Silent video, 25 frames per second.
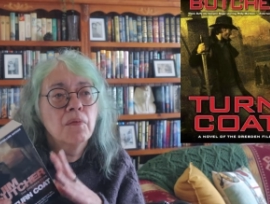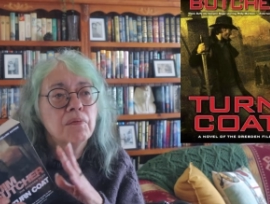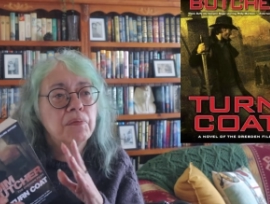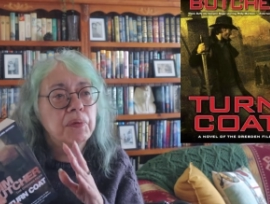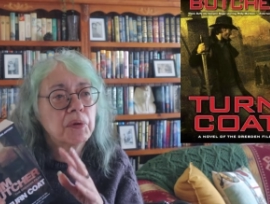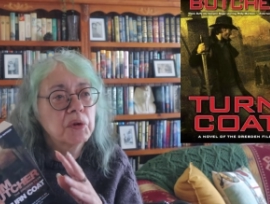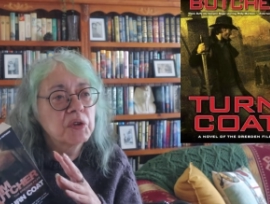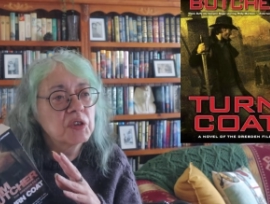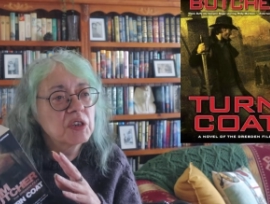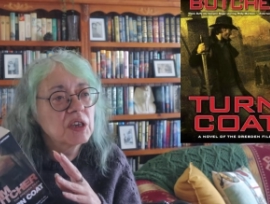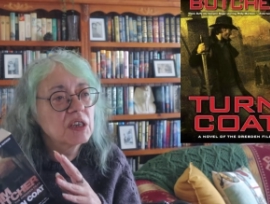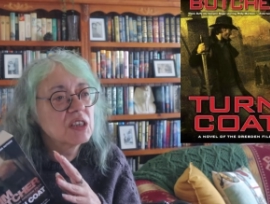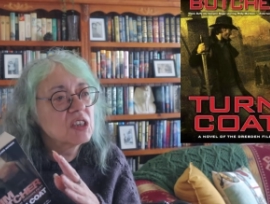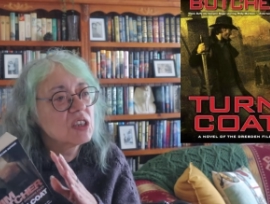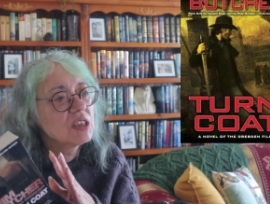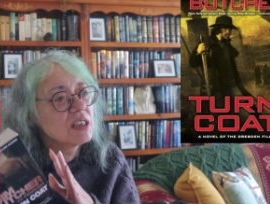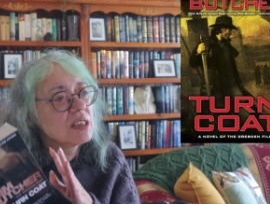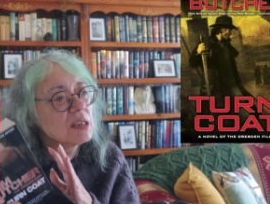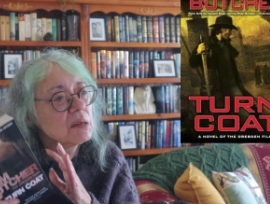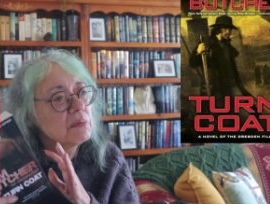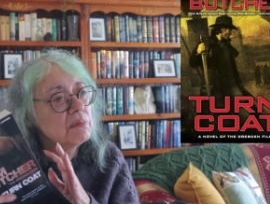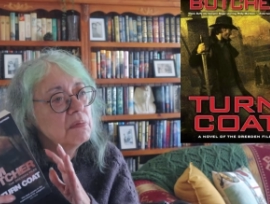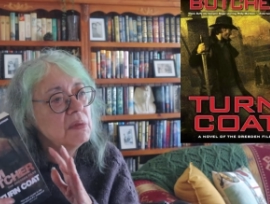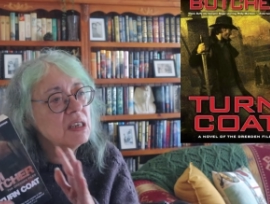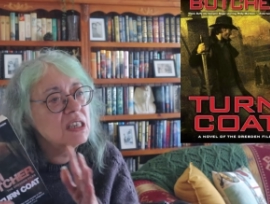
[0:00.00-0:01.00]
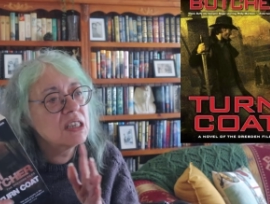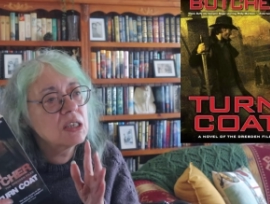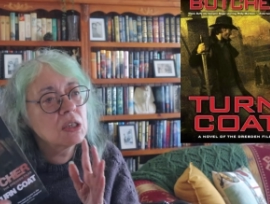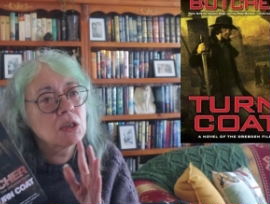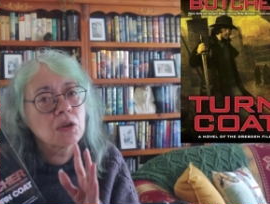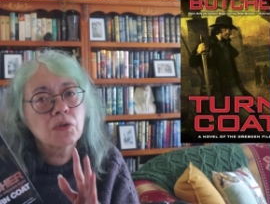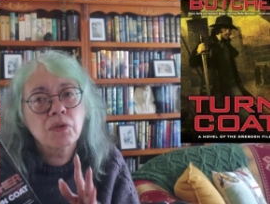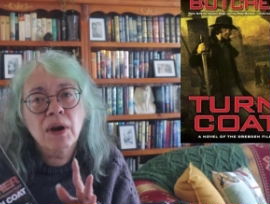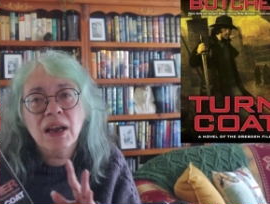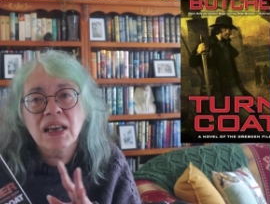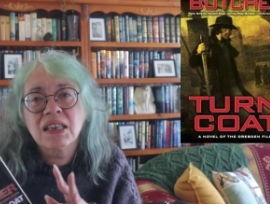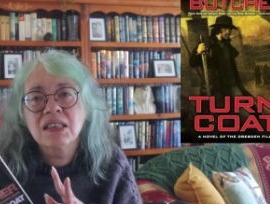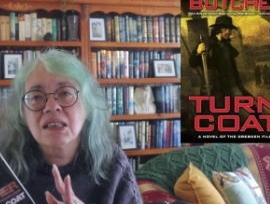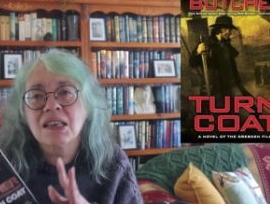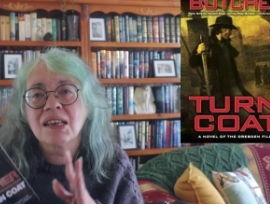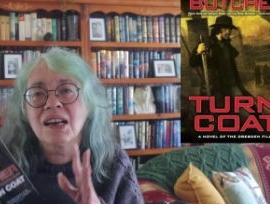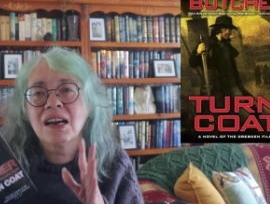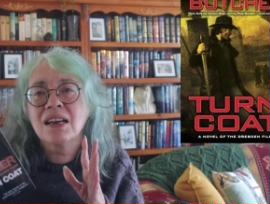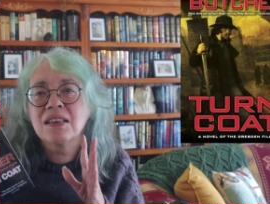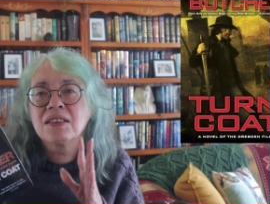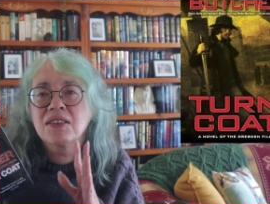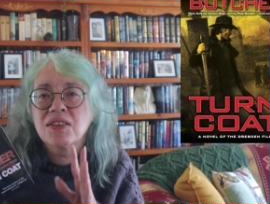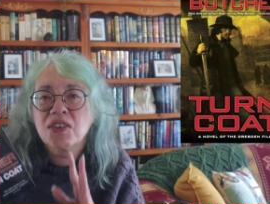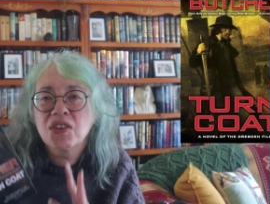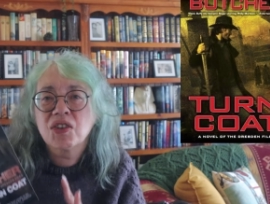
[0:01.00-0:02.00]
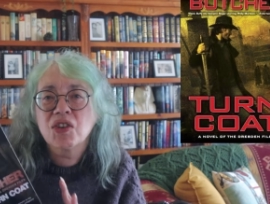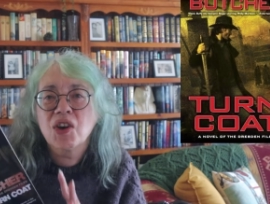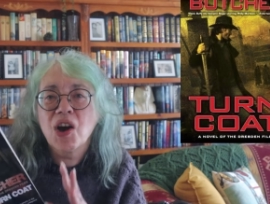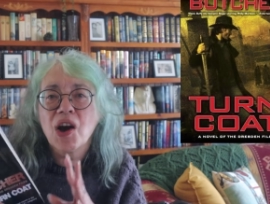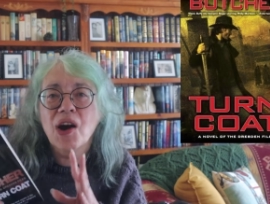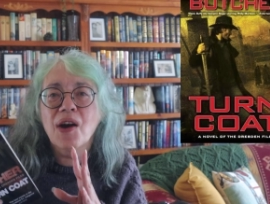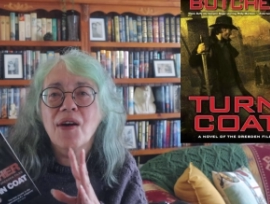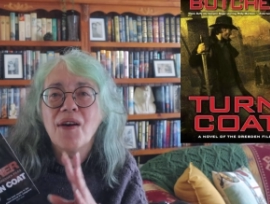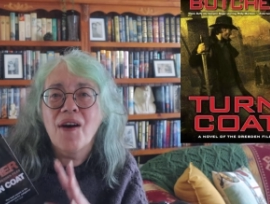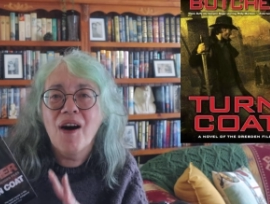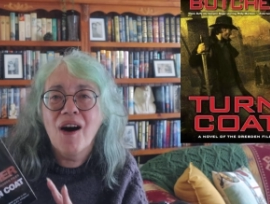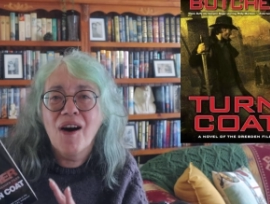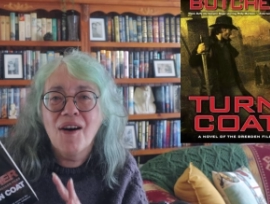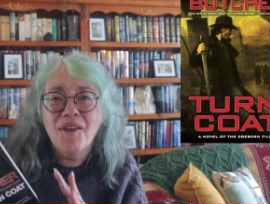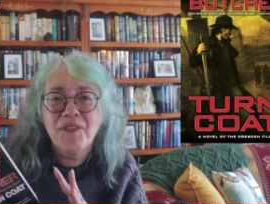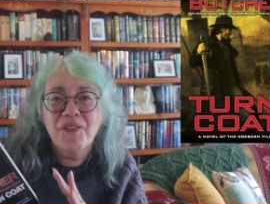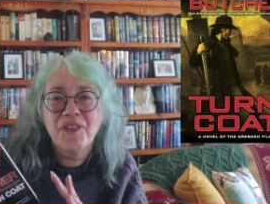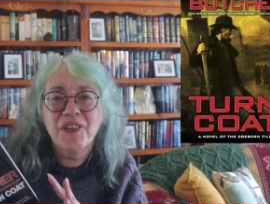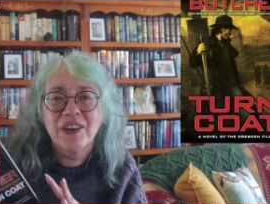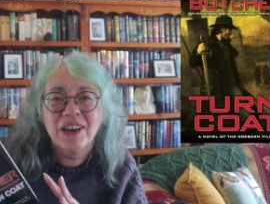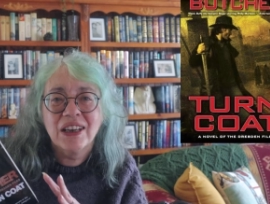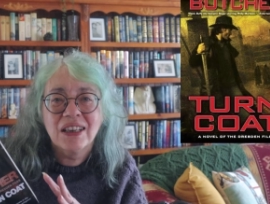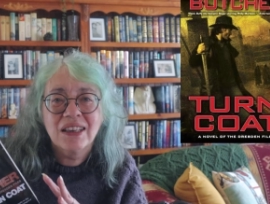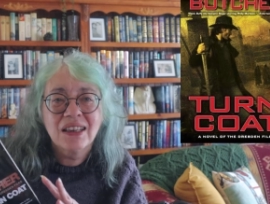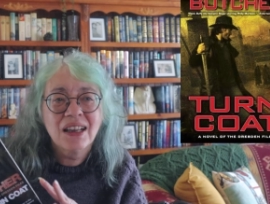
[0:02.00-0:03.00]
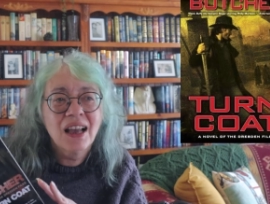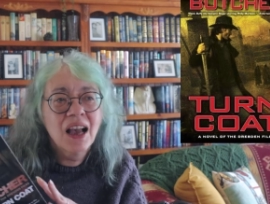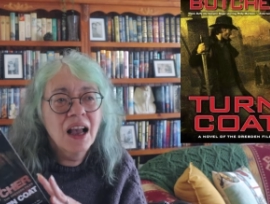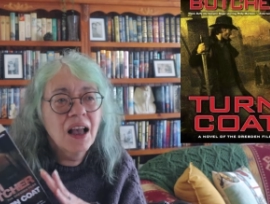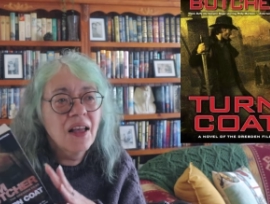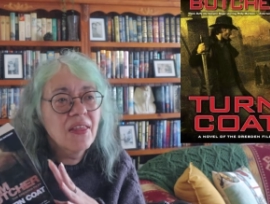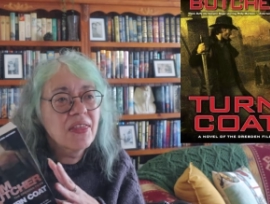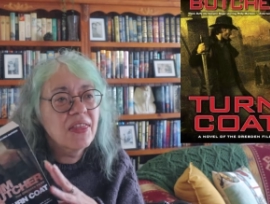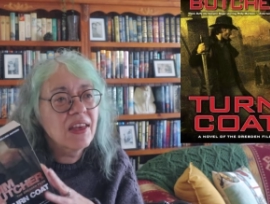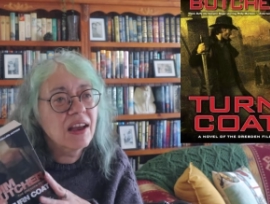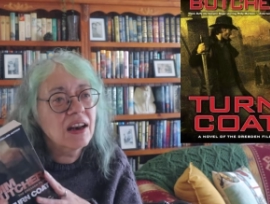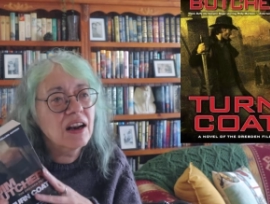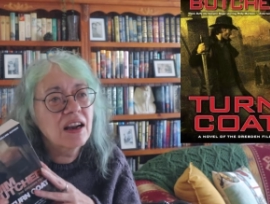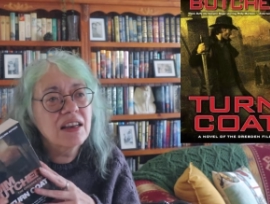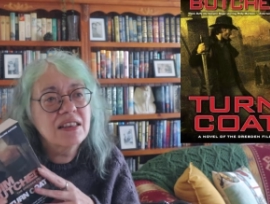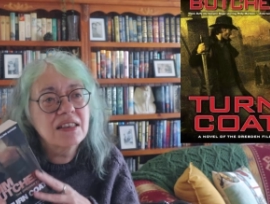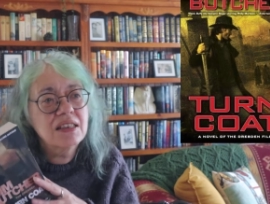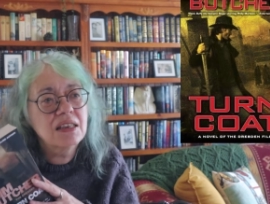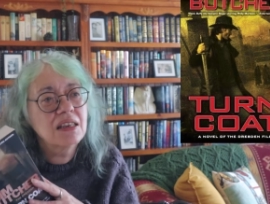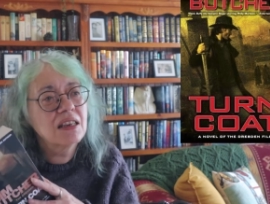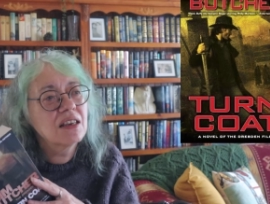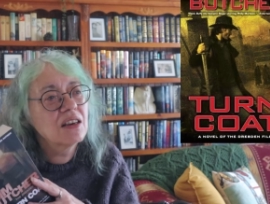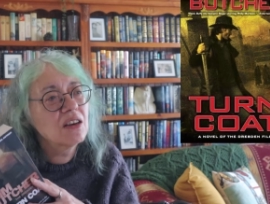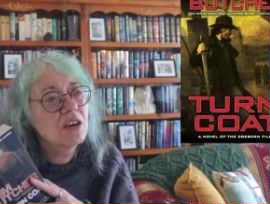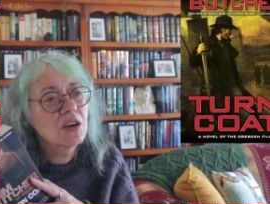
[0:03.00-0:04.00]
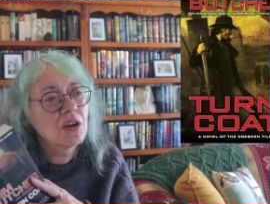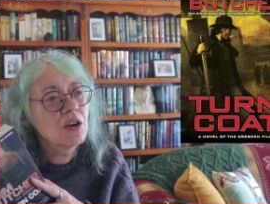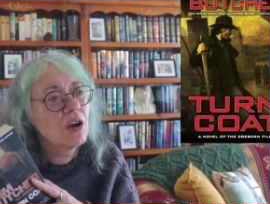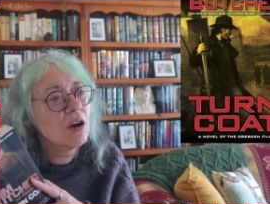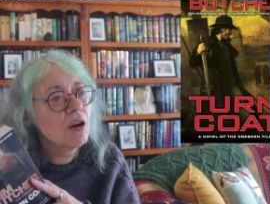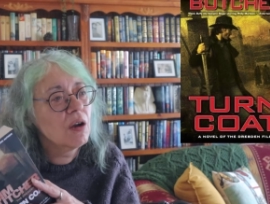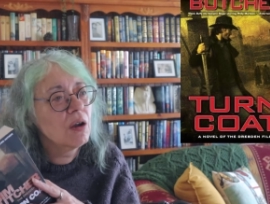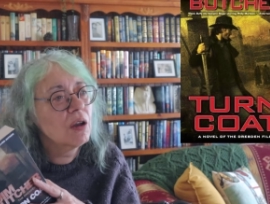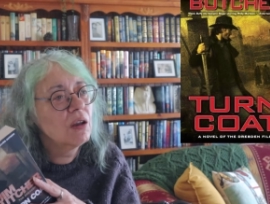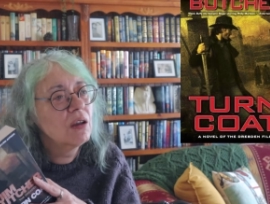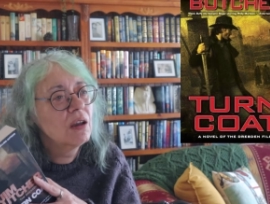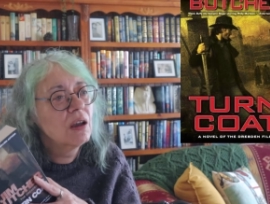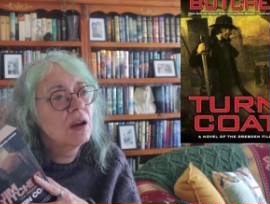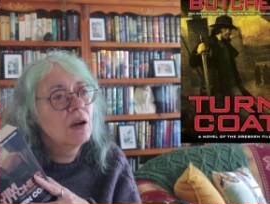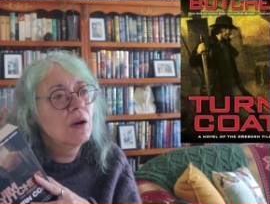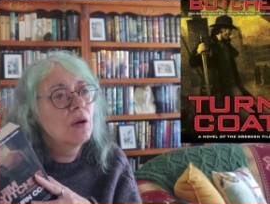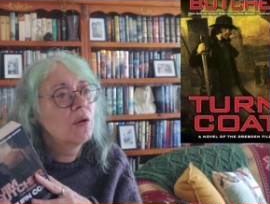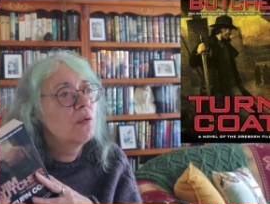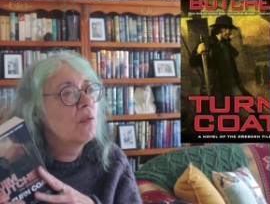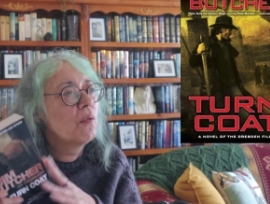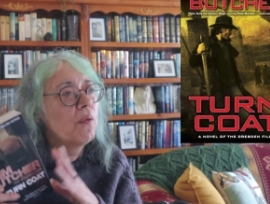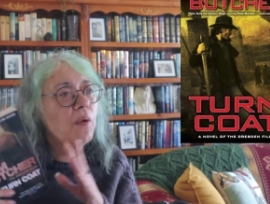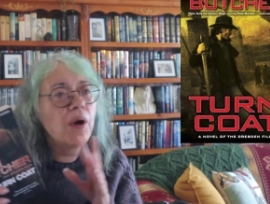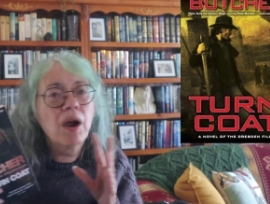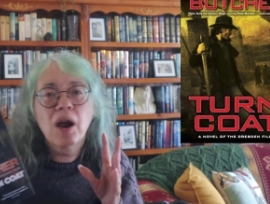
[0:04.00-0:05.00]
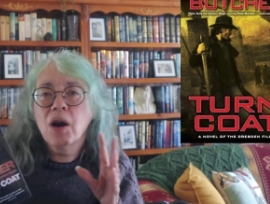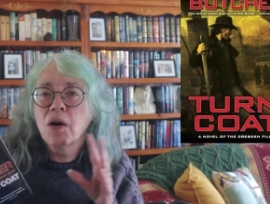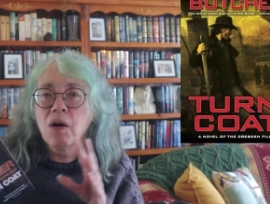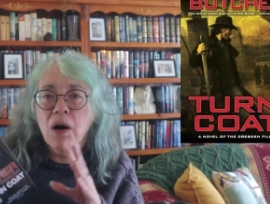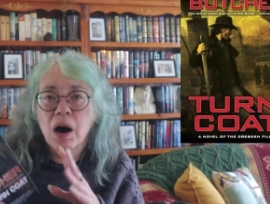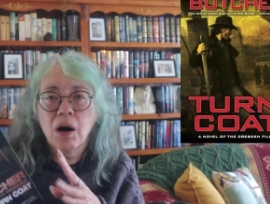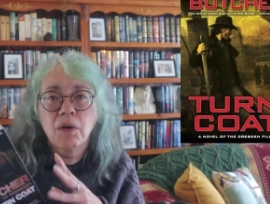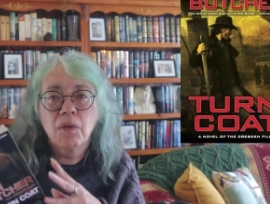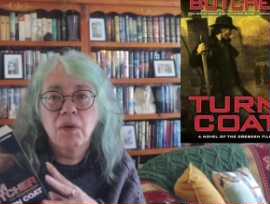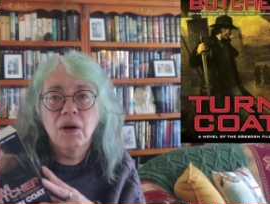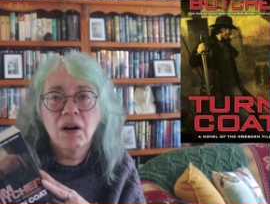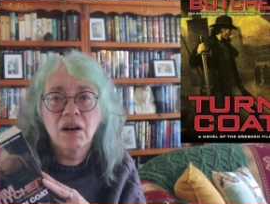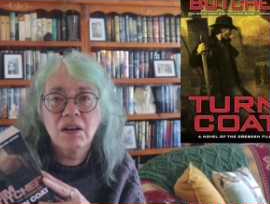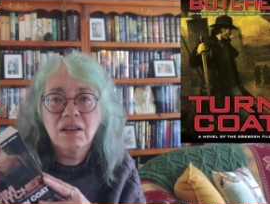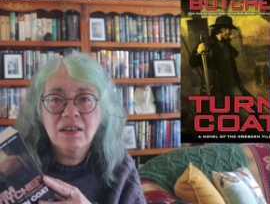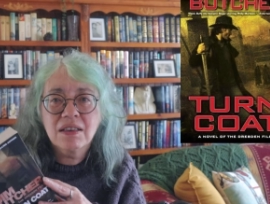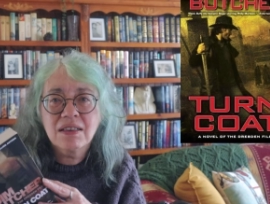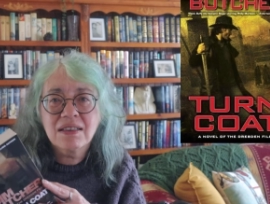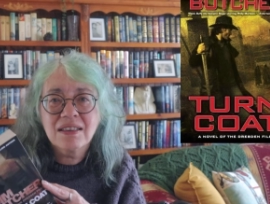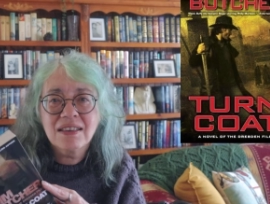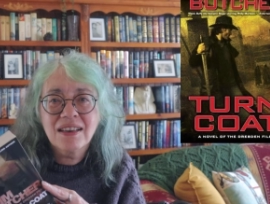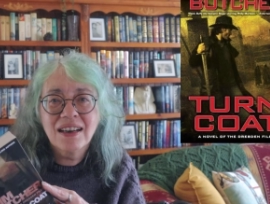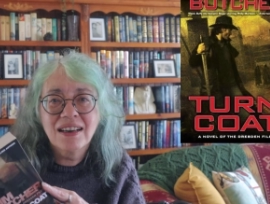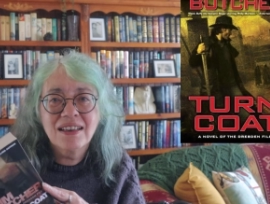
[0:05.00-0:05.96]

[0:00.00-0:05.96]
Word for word: Butcher just misdirected us so often that I didn't know where I was.